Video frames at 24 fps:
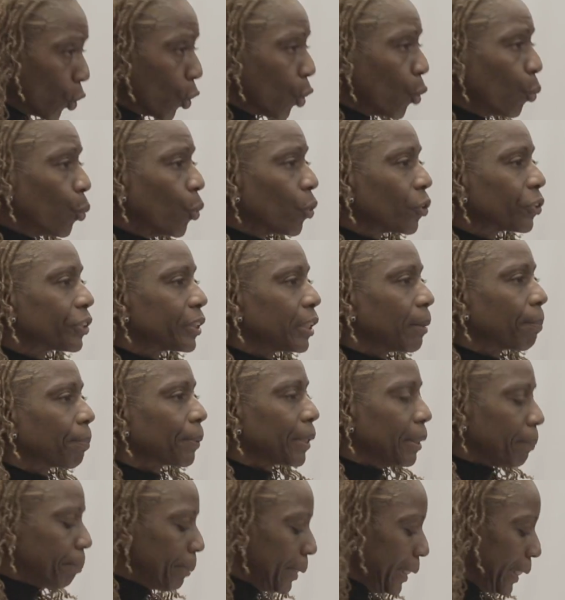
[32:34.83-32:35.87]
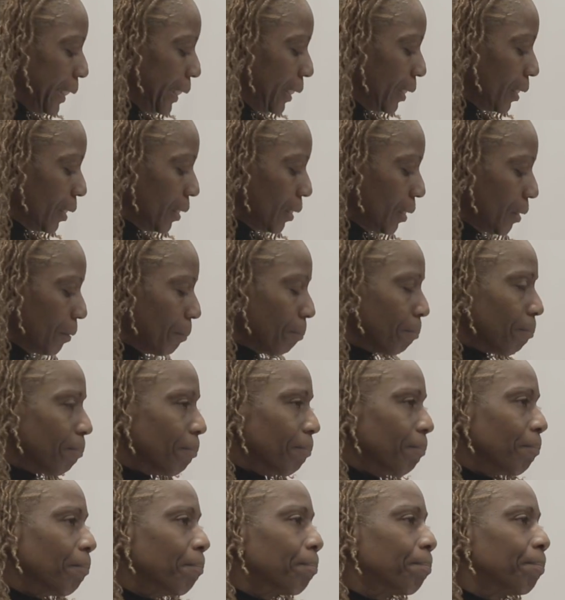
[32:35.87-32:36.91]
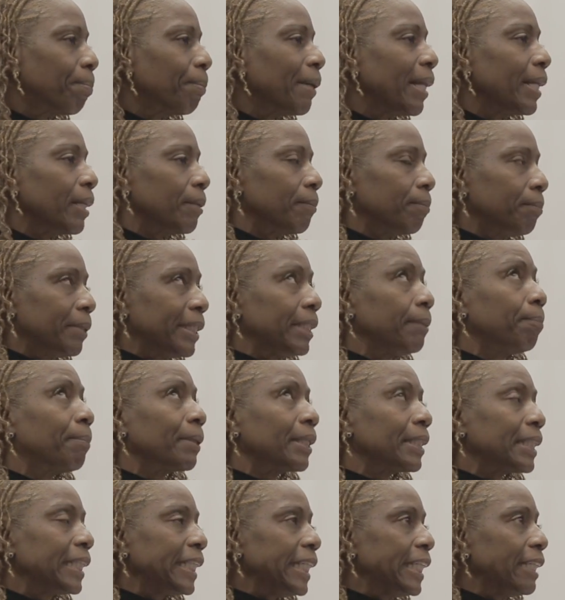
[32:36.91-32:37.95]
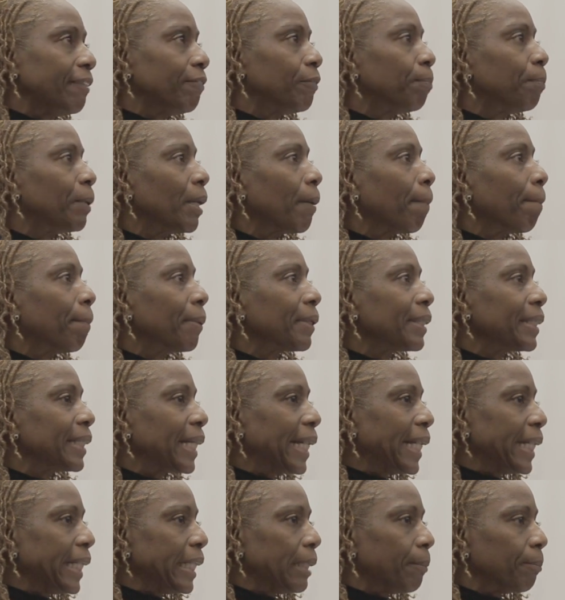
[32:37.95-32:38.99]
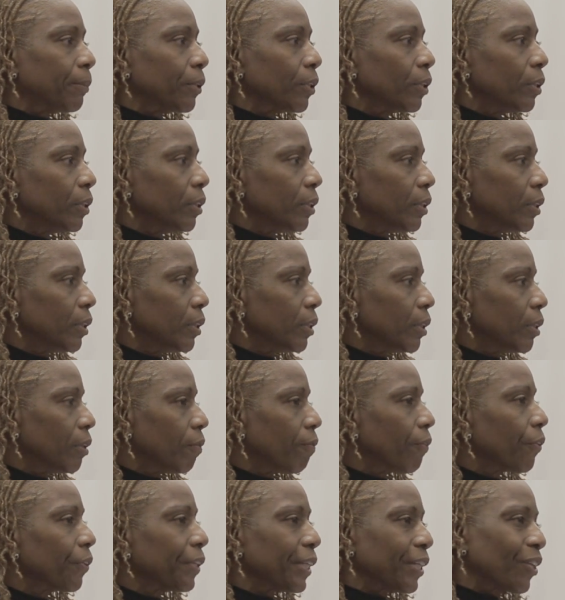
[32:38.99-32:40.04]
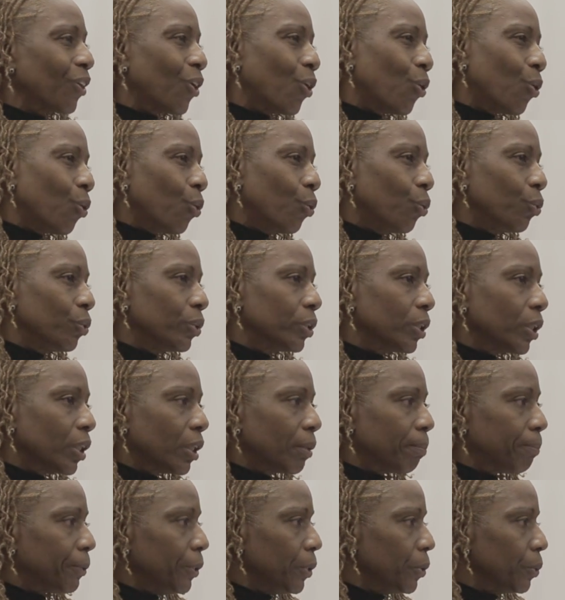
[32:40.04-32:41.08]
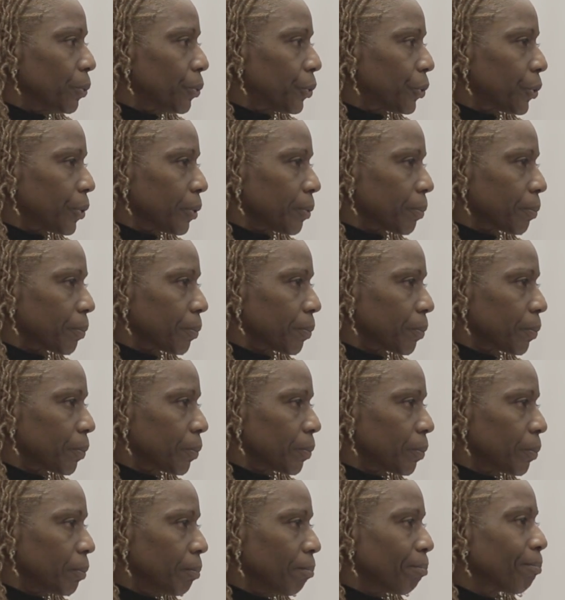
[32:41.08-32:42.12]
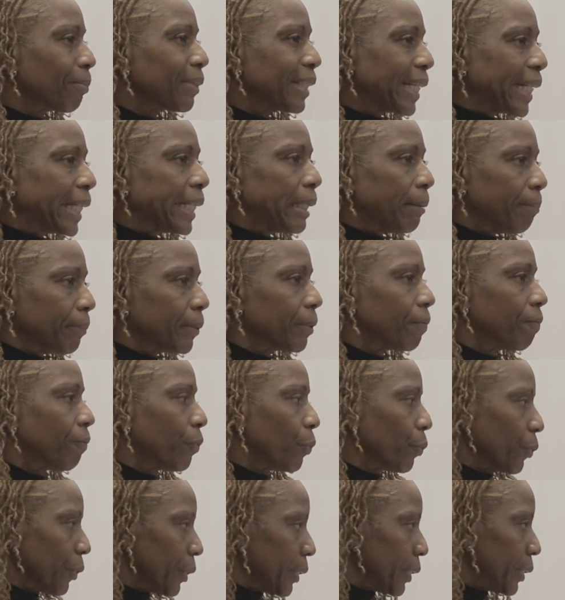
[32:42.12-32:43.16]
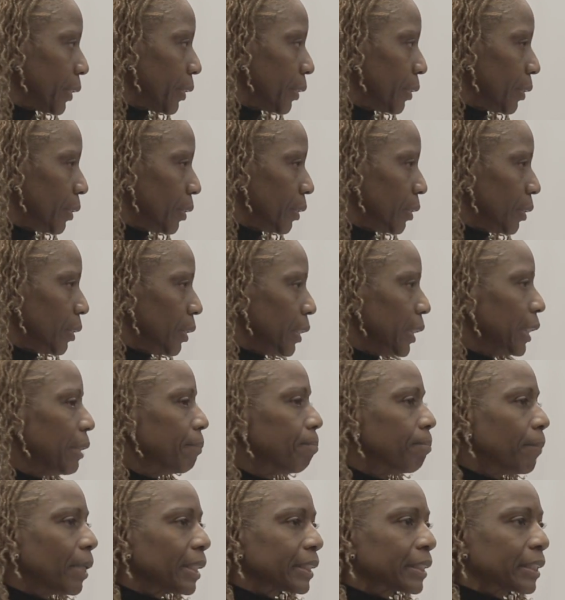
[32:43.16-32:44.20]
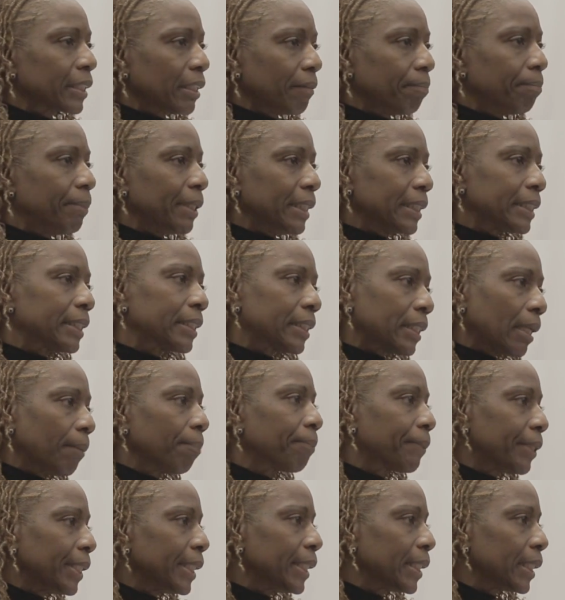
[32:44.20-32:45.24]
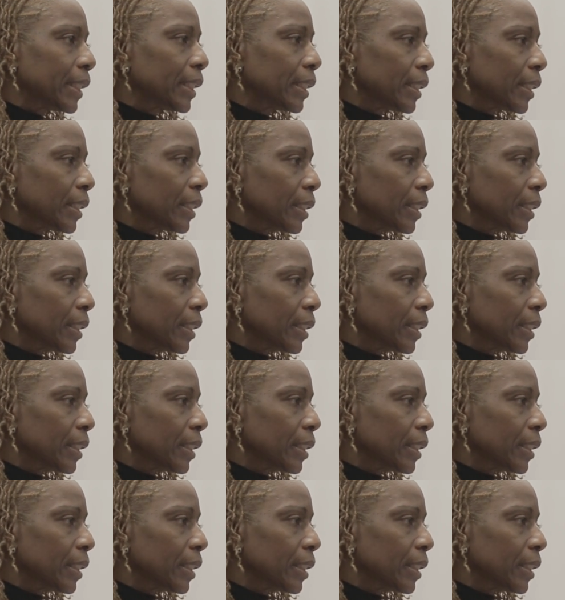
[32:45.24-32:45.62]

who will simply be believed but blamed for their own abuse. Blamed for it. It must have been something